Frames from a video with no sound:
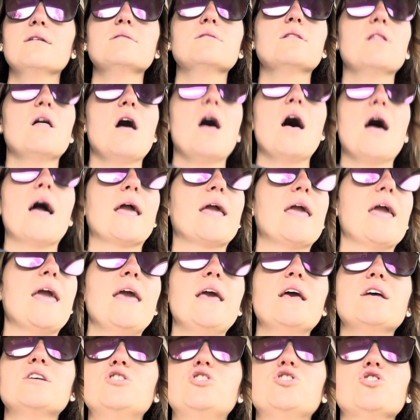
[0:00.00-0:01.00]
Like,
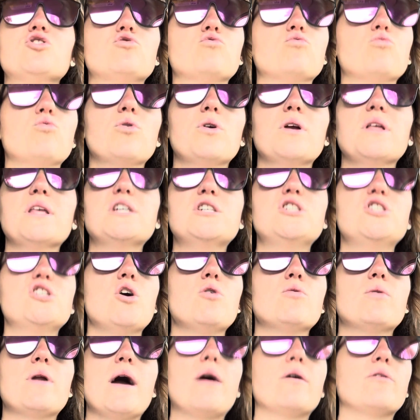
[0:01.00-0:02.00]
he has just really
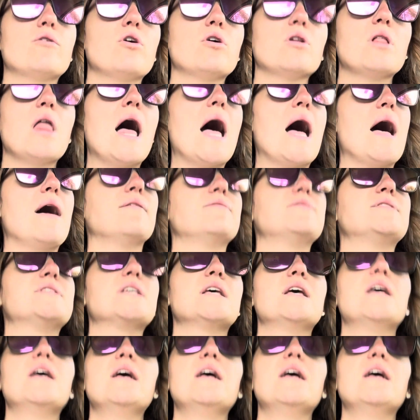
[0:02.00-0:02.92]
shown out in our lives